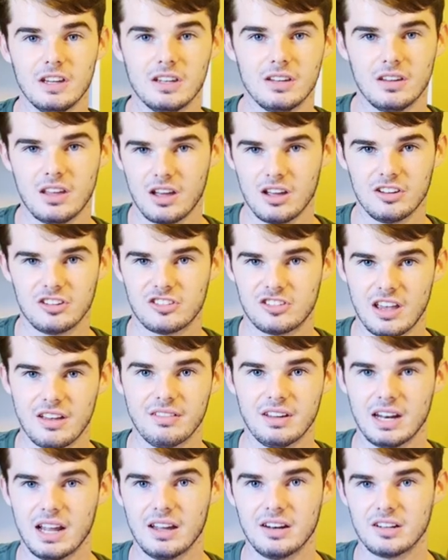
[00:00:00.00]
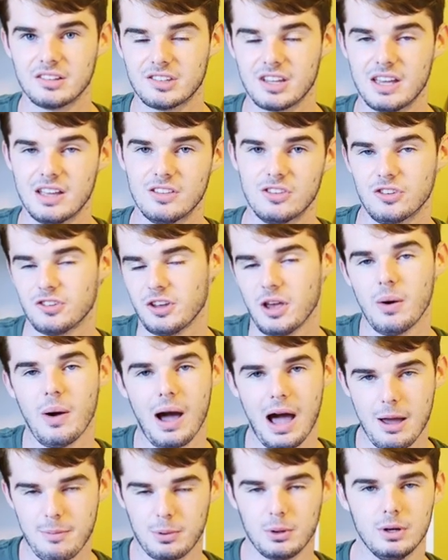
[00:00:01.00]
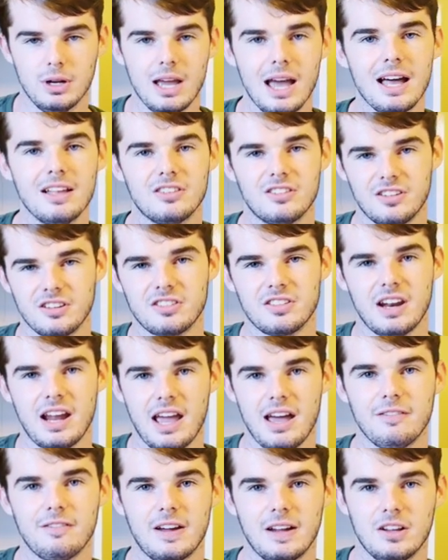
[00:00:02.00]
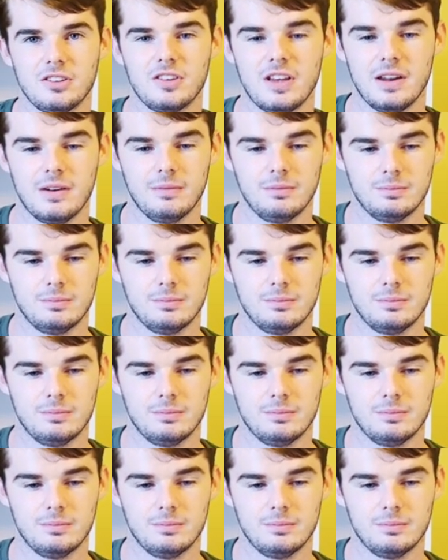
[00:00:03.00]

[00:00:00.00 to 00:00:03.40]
it a 7 out of 10, so I put it at 6.5 out of 10.